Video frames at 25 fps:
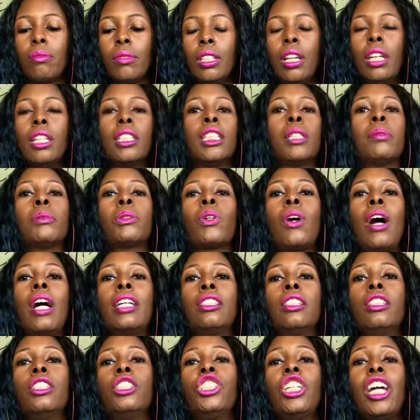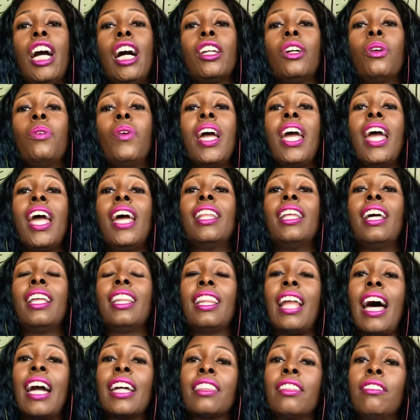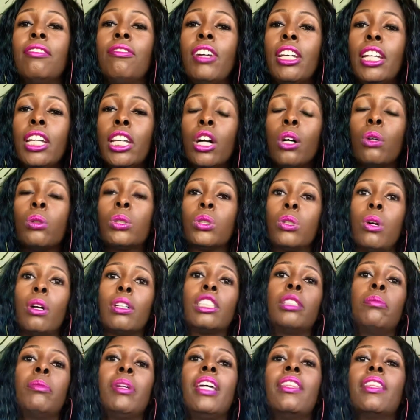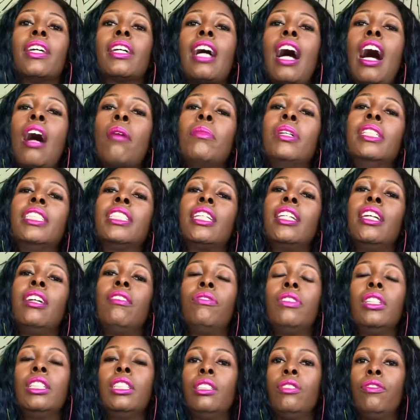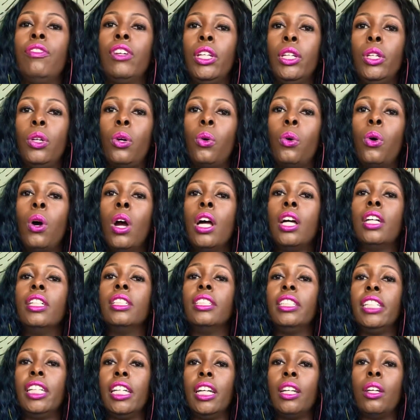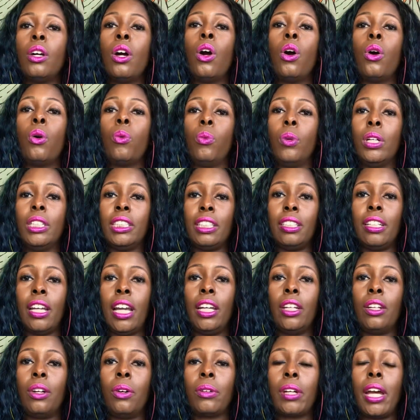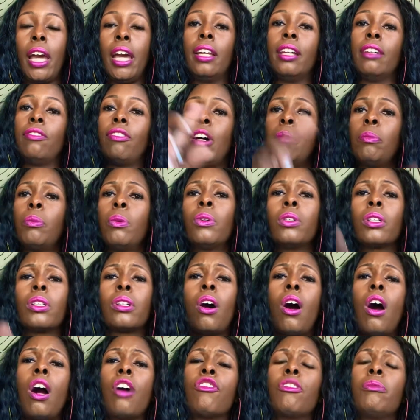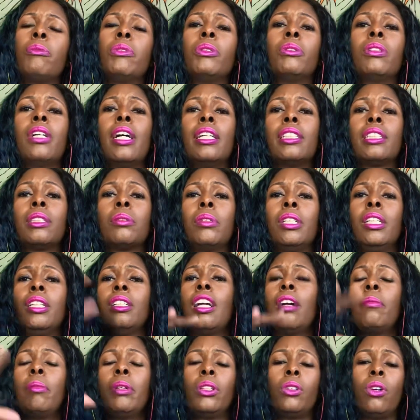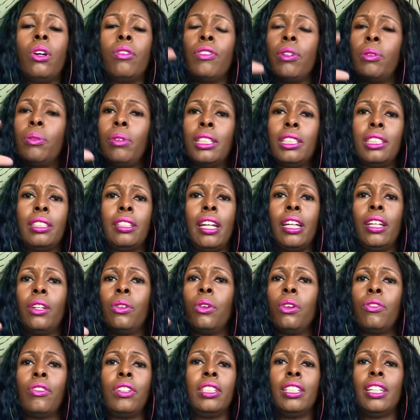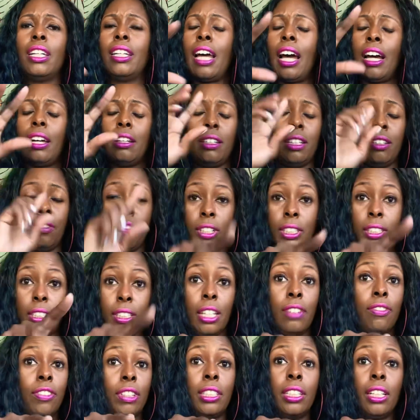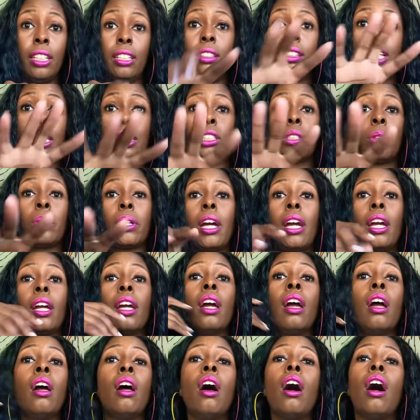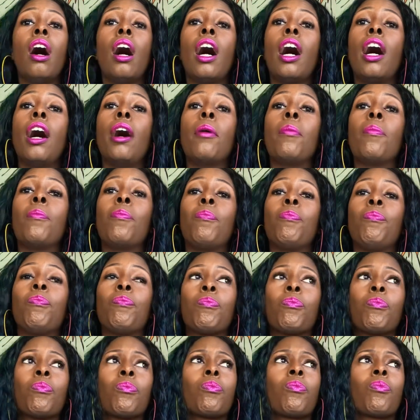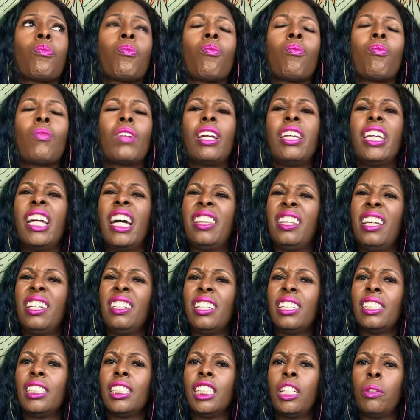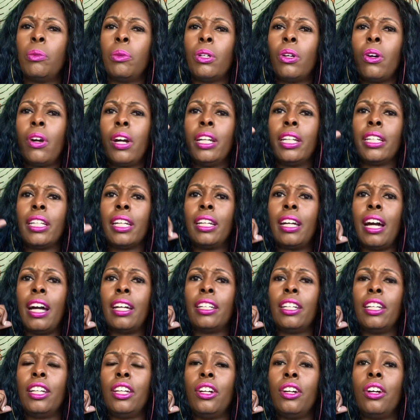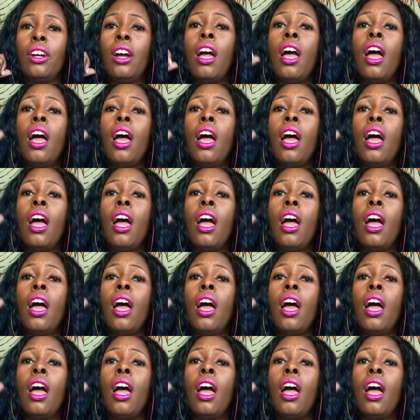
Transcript: Subscribe to the channel and like the video. Talk to me in the comments if this video did resonate. Okay. And if I pulled a card from you last week, let me know if it resonated or if it did not. If it didn't, that's okay. Yeah, I think that's it. We'll go ahead and get out of here.